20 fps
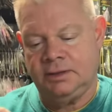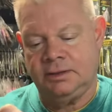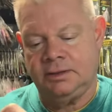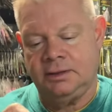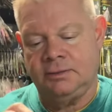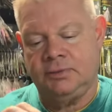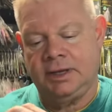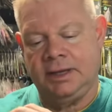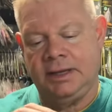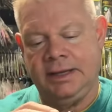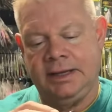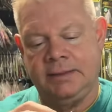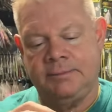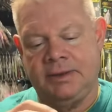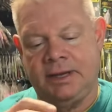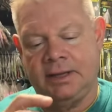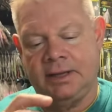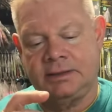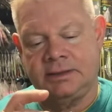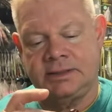And what I like
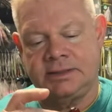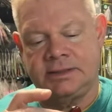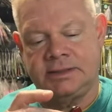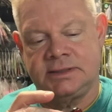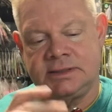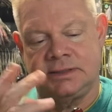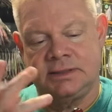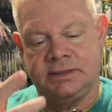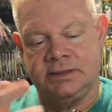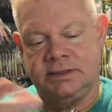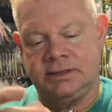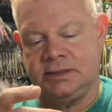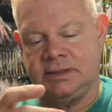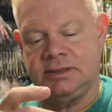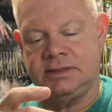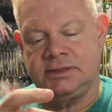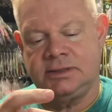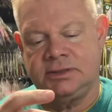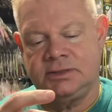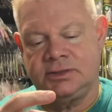about this is it just
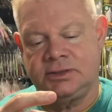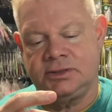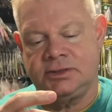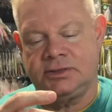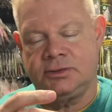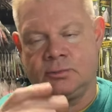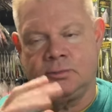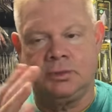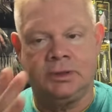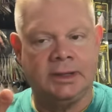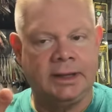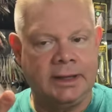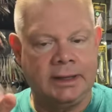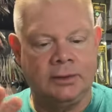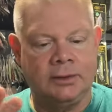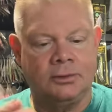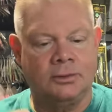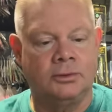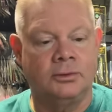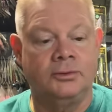isn't just your plain
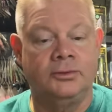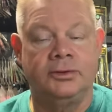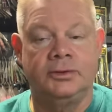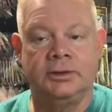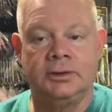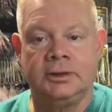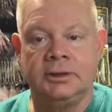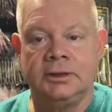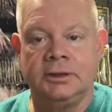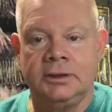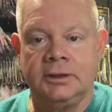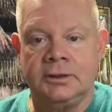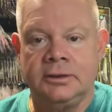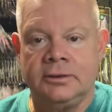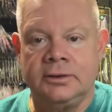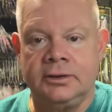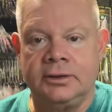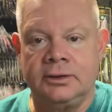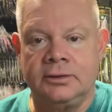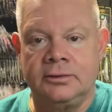old,
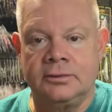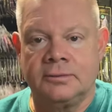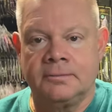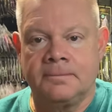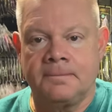you know,